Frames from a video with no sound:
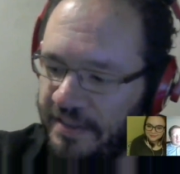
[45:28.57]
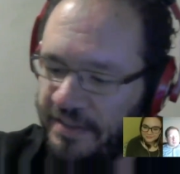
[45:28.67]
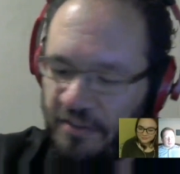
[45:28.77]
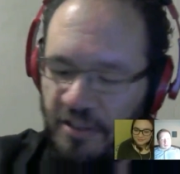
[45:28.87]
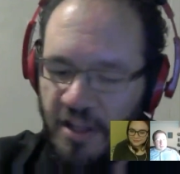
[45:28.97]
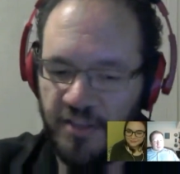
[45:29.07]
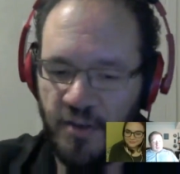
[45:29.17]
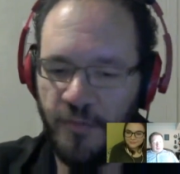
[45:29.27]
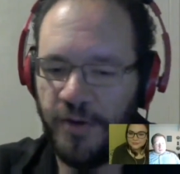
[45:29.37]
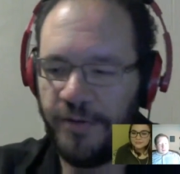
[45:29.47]
gloss
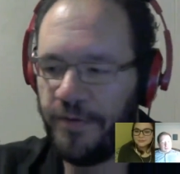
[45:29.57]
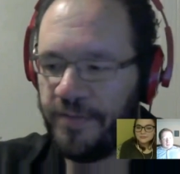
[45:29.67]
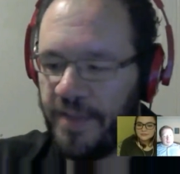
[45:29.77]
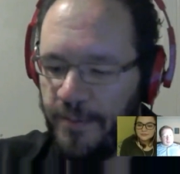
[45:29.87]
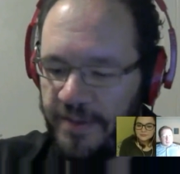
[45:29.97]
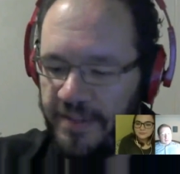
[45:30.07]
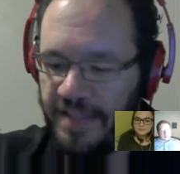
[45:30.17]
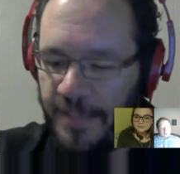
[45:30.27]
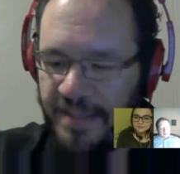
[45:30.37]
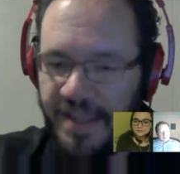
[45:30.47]
over it for some reason.
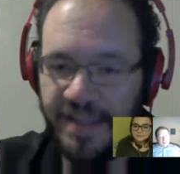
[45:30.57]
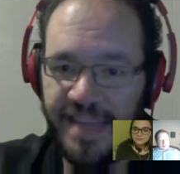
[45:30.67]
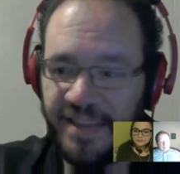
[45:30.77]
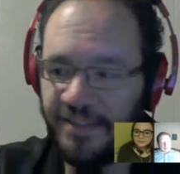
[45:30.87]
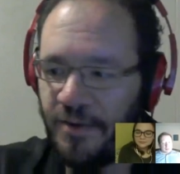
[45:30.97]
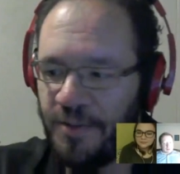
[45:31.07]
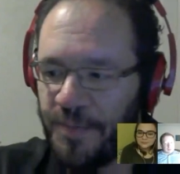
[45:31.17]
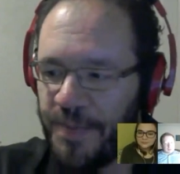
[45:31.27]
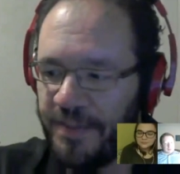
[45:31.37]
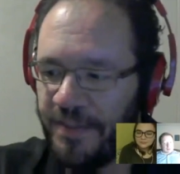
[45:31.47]
I mean, I take
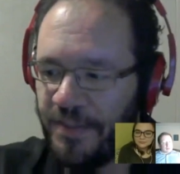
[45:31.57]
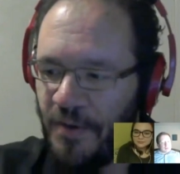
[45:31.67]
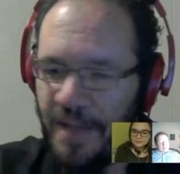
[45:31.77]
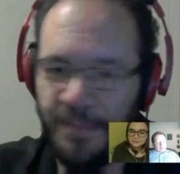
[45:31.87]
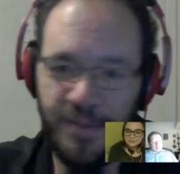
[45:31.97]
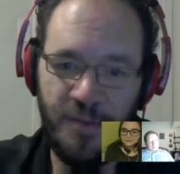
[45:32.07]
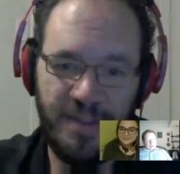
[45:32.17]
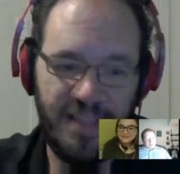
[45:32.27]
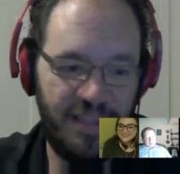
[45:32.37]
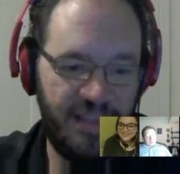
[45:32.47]
notes, but I'm
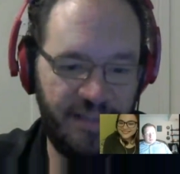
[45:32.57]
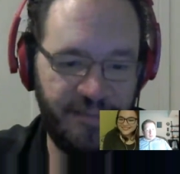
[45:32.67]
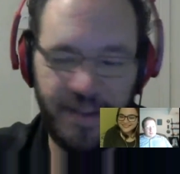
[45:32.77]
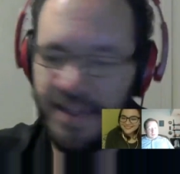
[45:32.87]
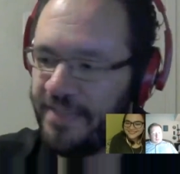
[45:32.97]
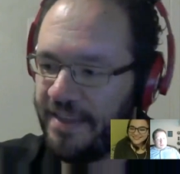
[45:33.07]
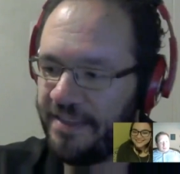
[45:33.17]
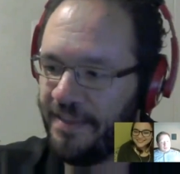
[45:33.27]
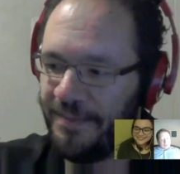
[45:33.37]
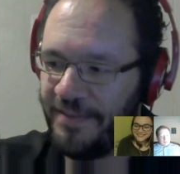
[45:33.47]
human. I forget
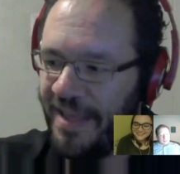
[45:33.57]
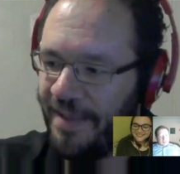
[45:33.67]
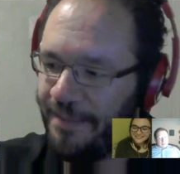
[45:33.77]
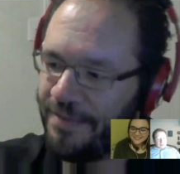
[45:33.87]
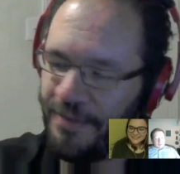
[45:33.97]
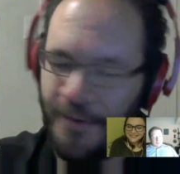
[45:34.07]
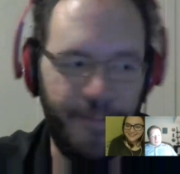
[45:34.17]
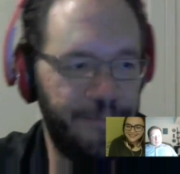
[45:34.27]
things sometimes. So,